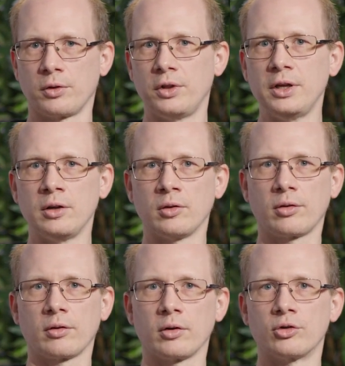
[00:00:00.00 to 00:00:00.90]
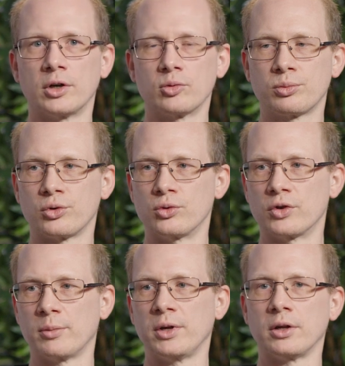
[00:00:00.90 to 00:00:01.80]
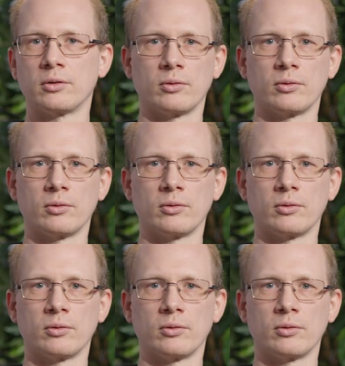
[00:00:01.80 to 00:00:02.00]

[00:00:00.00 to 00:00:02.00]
things around programming,